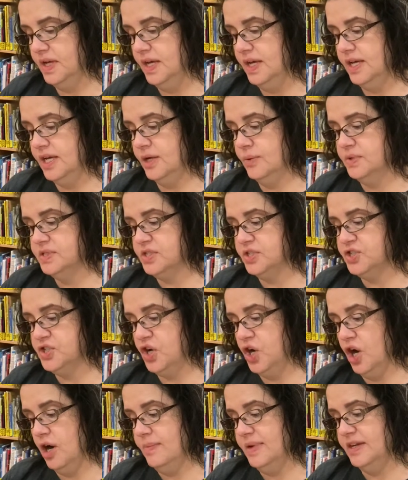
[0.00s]
It was a
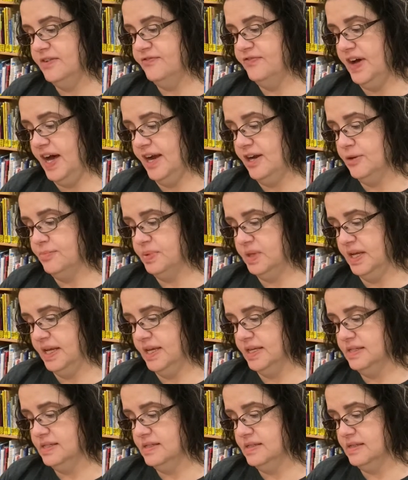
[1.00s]
charming
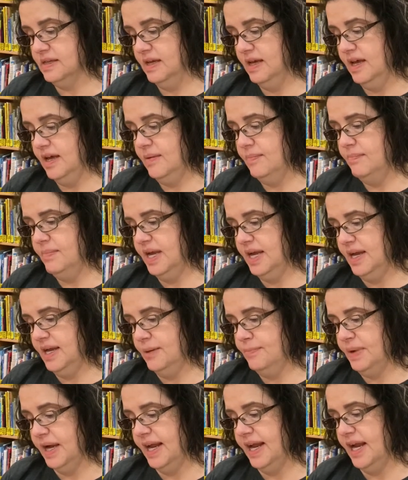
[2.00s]
fireplace made
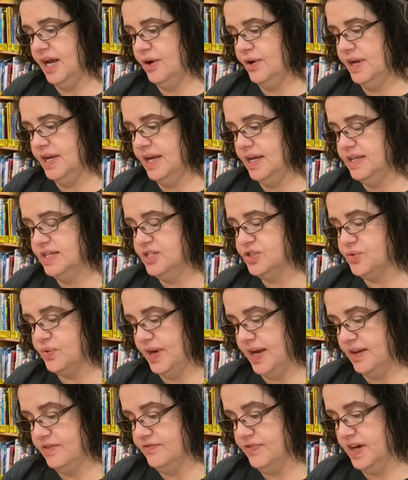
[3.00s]
by Arrietty's
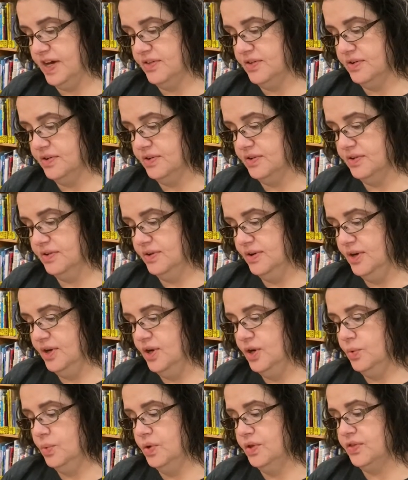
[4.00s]
grandfather,
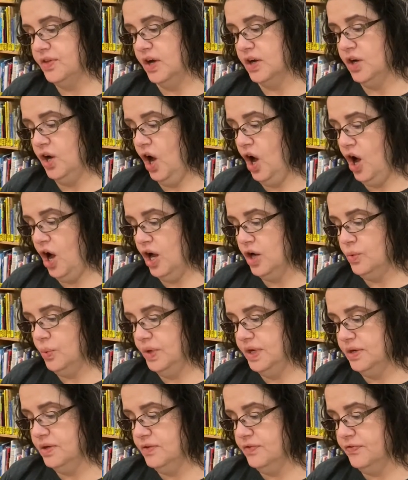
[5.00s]
with a
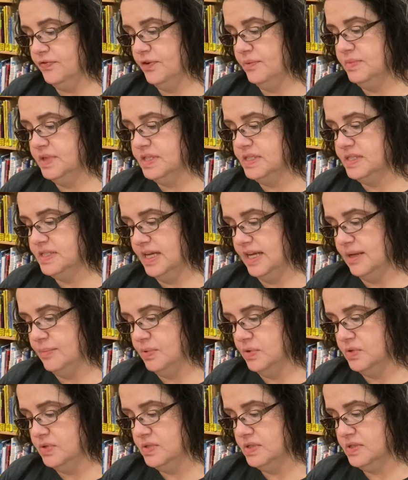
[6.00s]
cogwheel from the
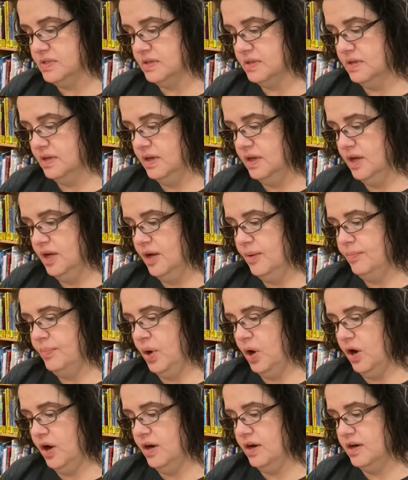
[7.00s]
stables,
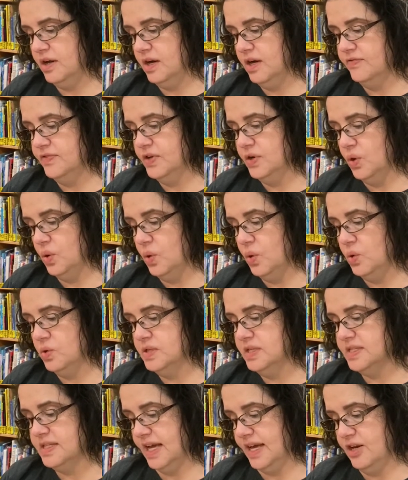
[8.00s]
part of an old
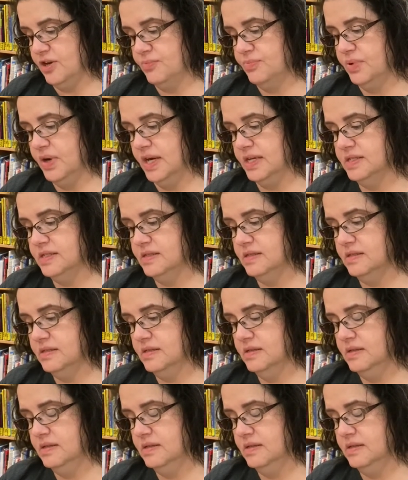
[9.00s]
cider press.